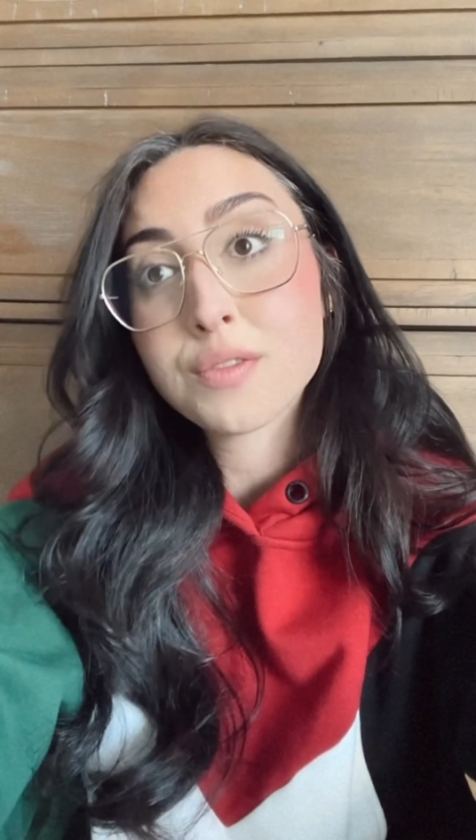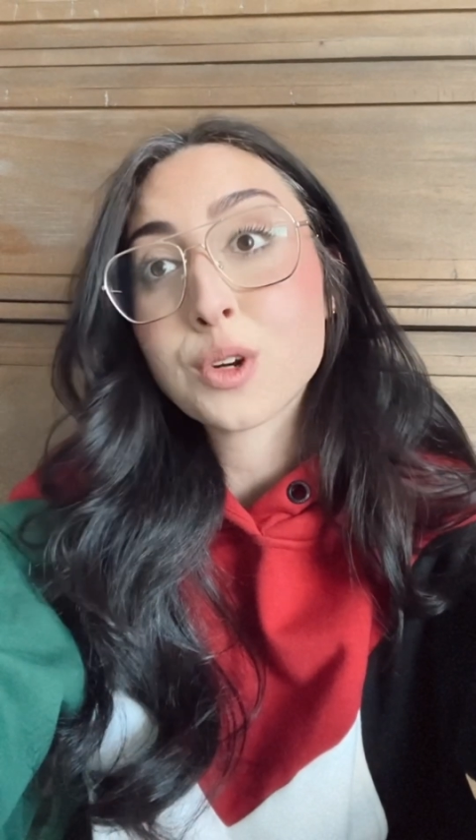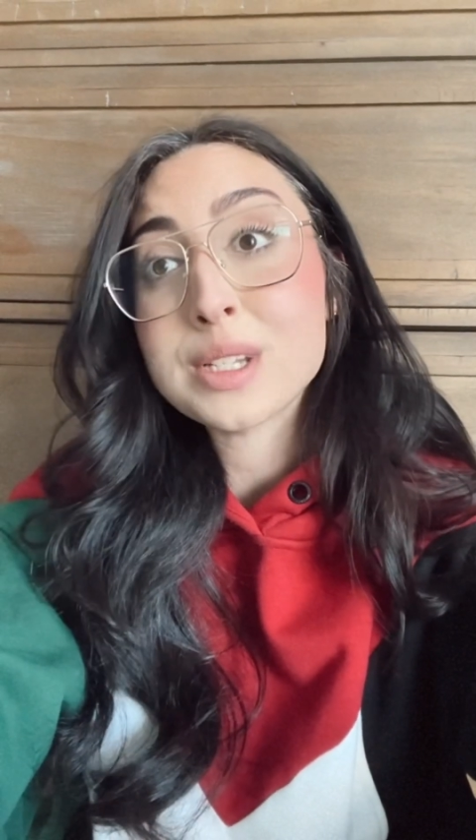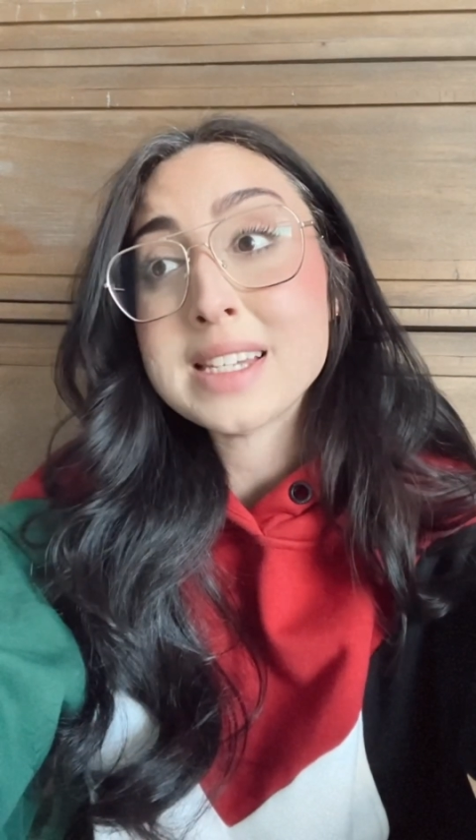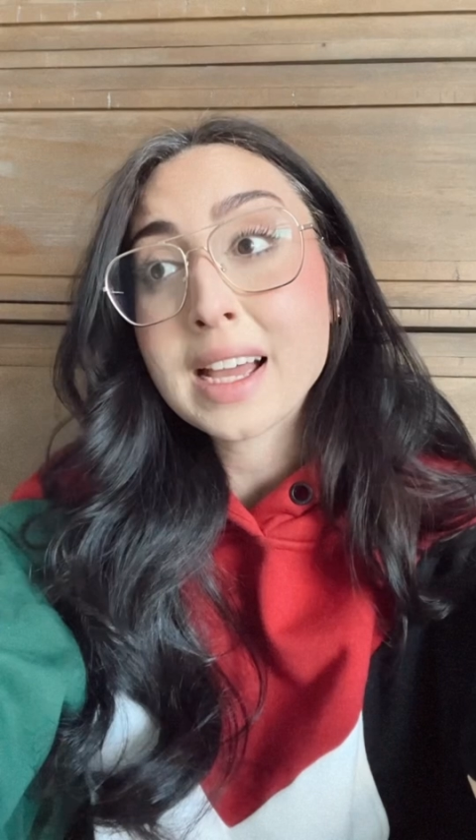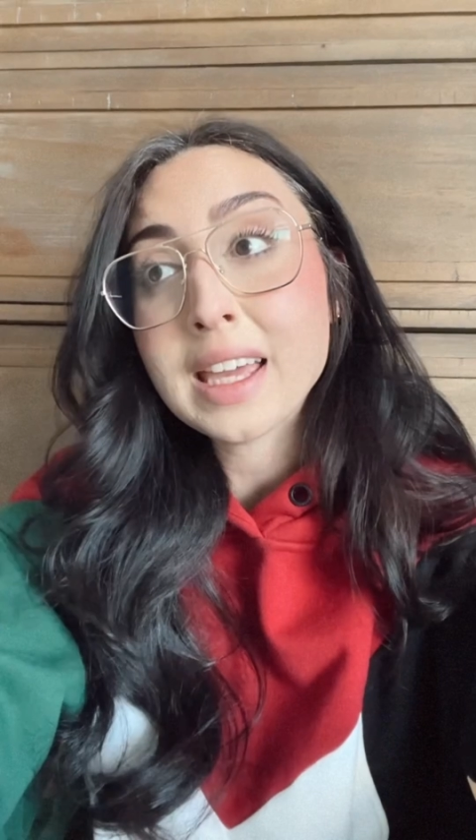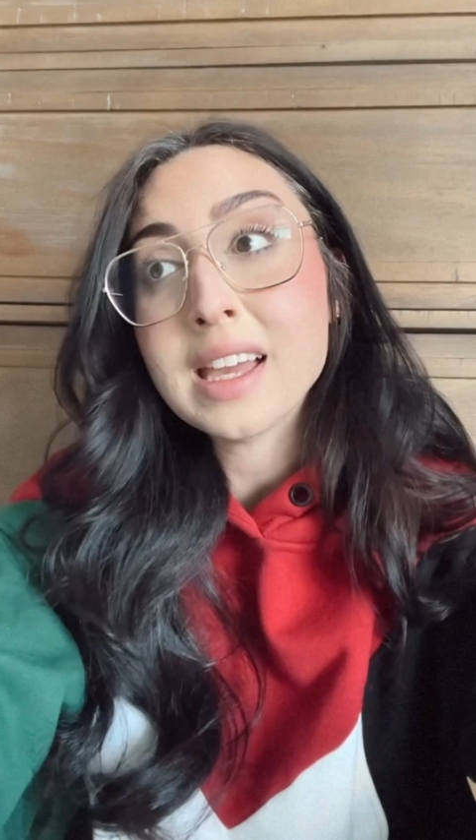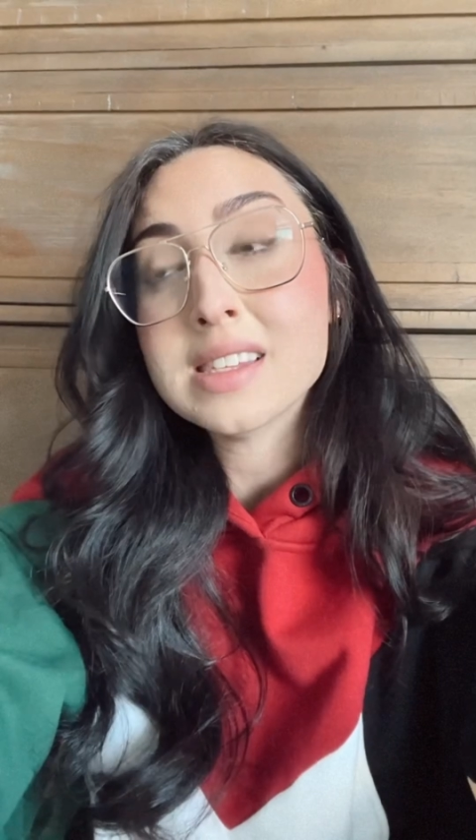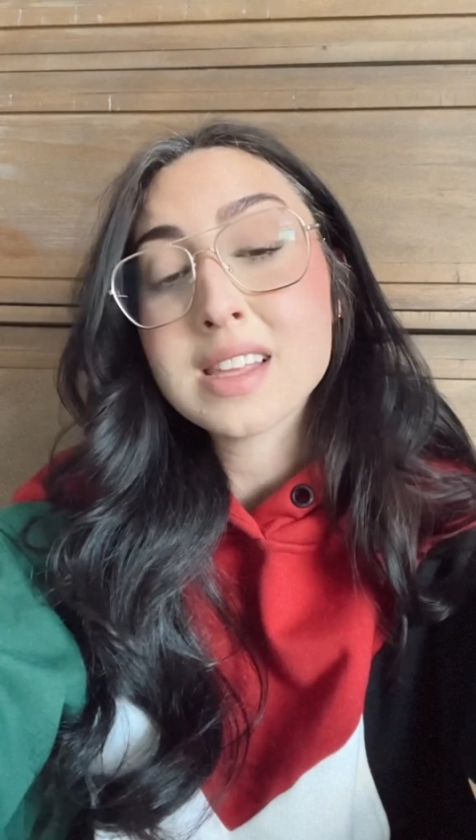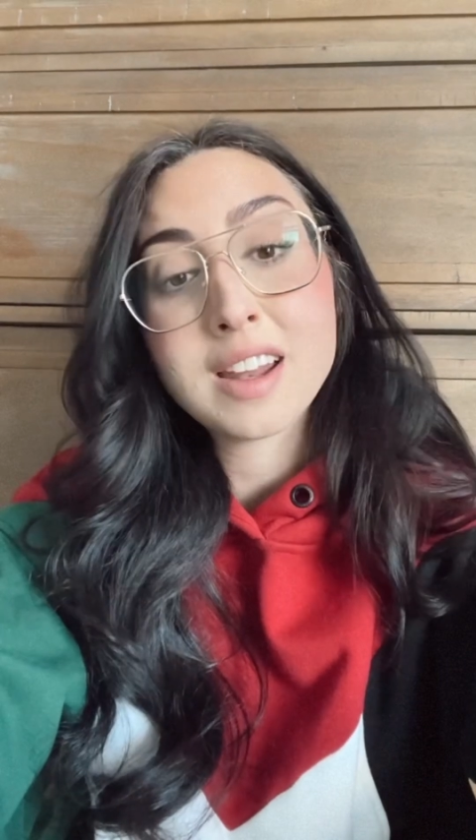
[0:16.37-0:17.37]
for
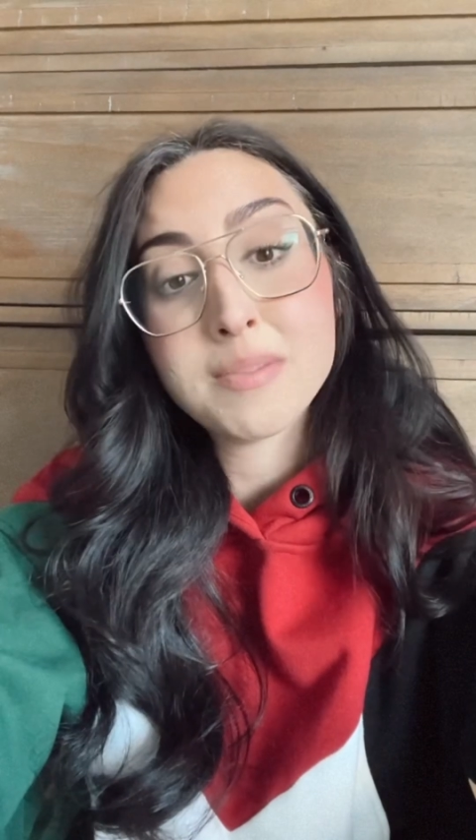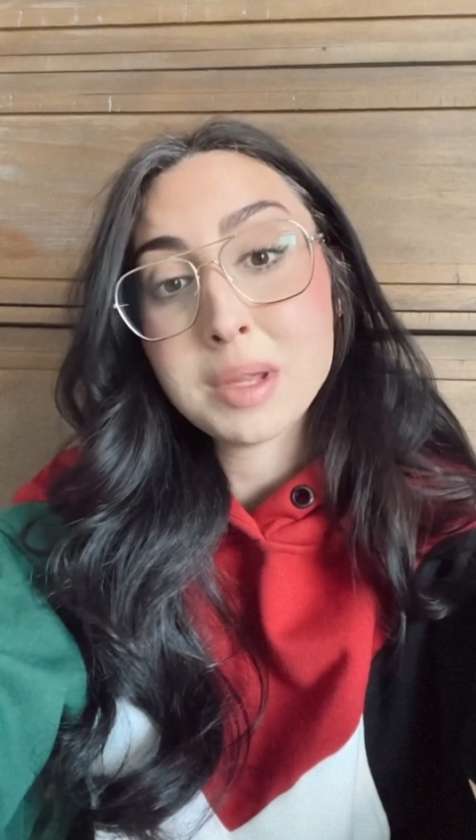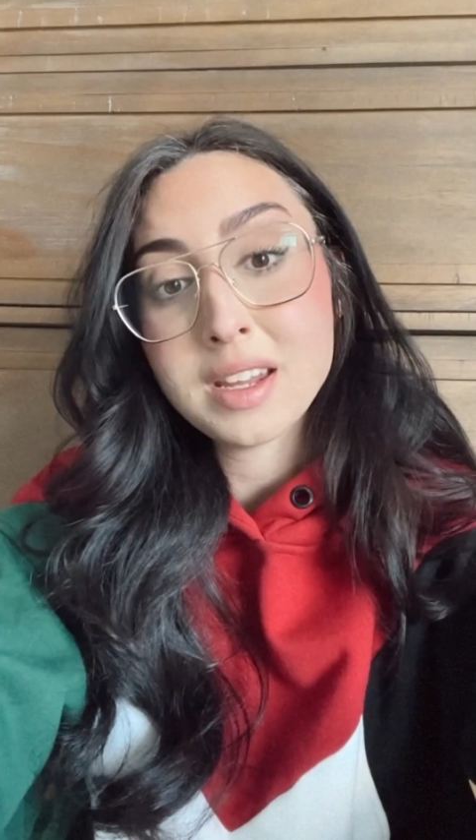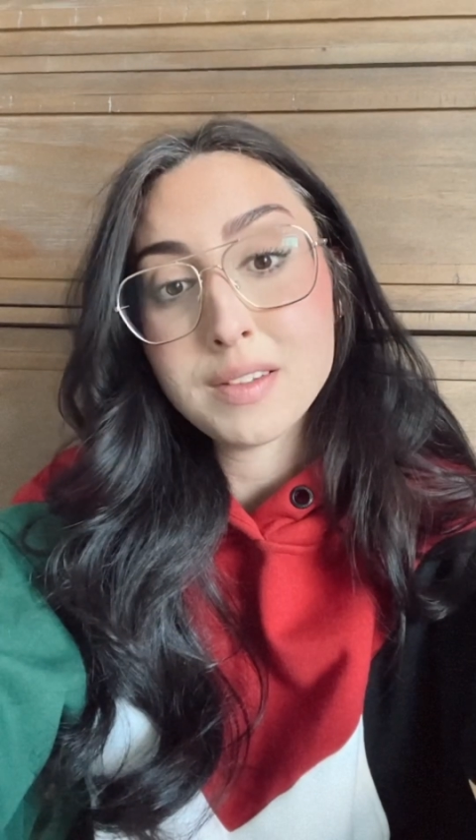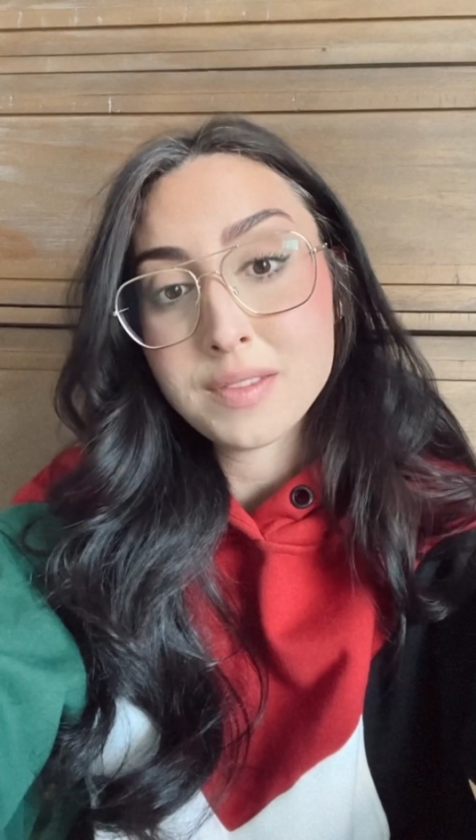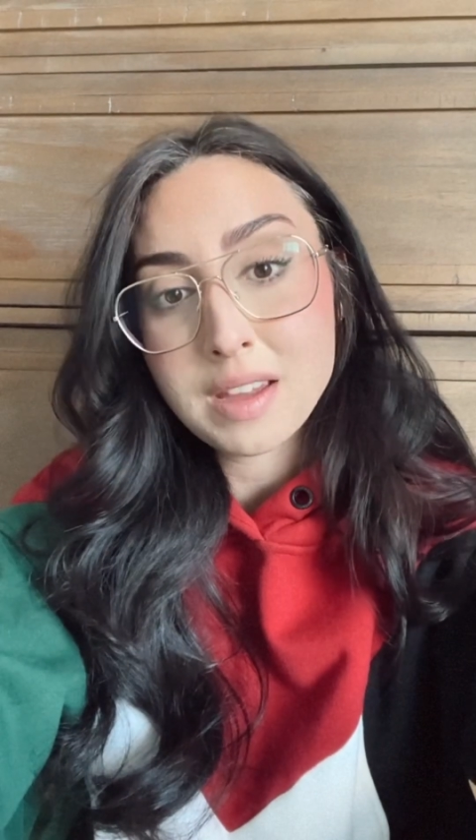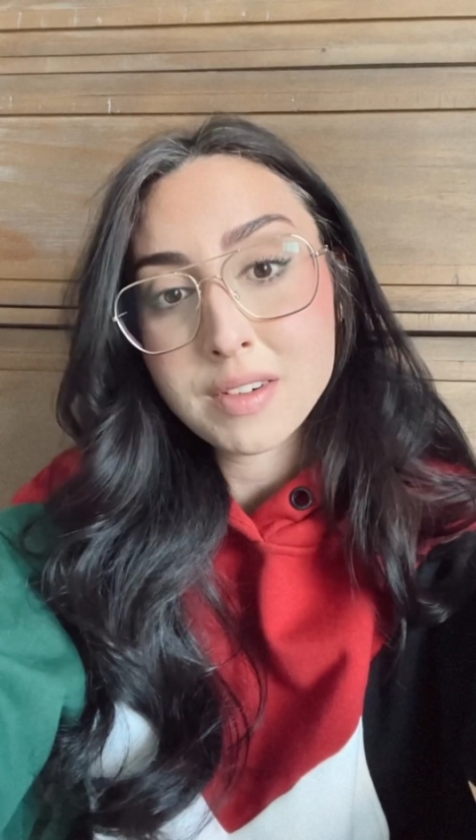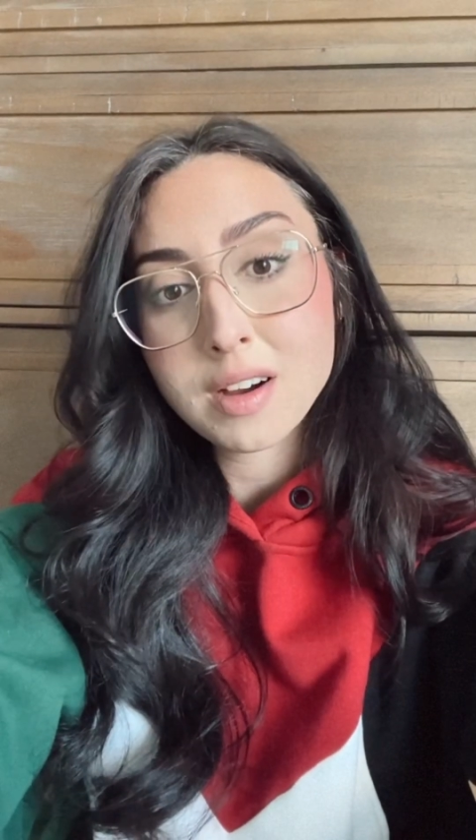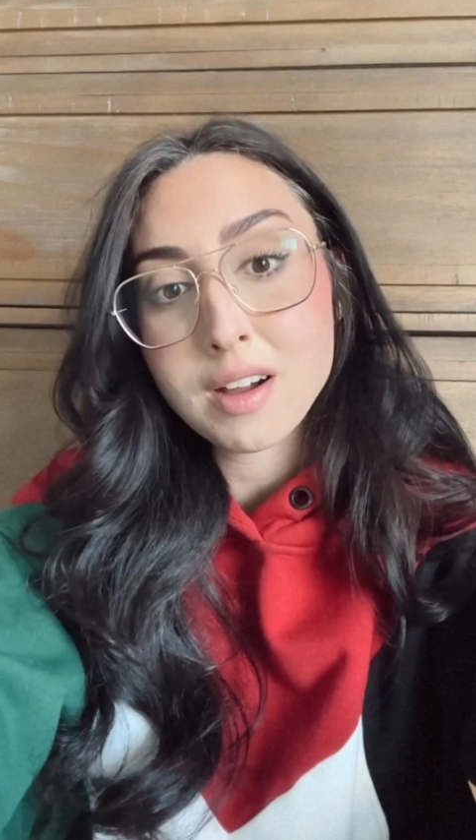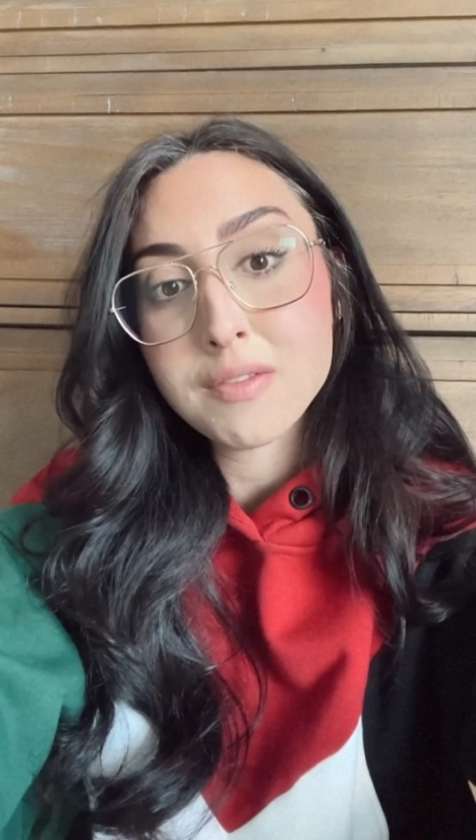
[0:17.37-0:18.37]
decades that have been in
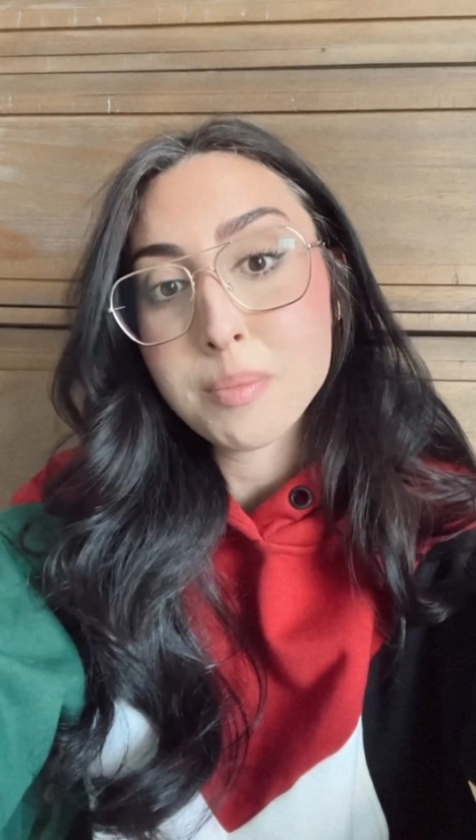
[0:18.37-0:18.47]
favor of